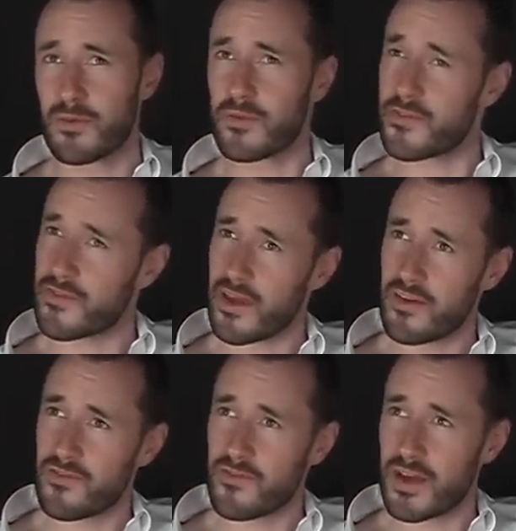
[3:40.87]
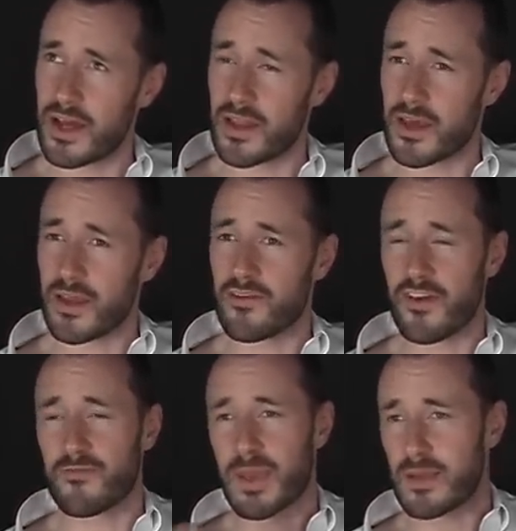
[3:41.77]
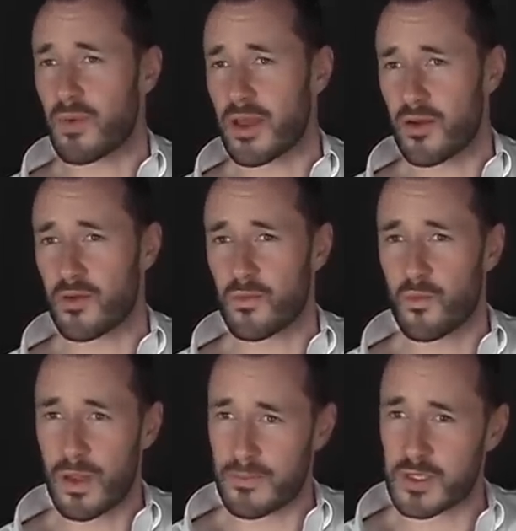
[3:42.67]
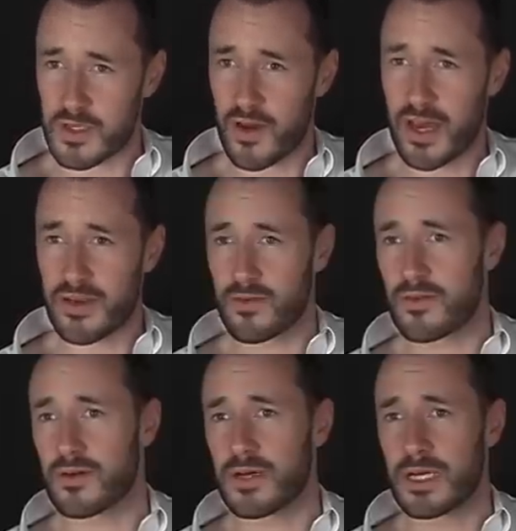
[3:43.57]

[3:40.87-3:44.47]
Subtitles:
stuff, like if I've made my own website, or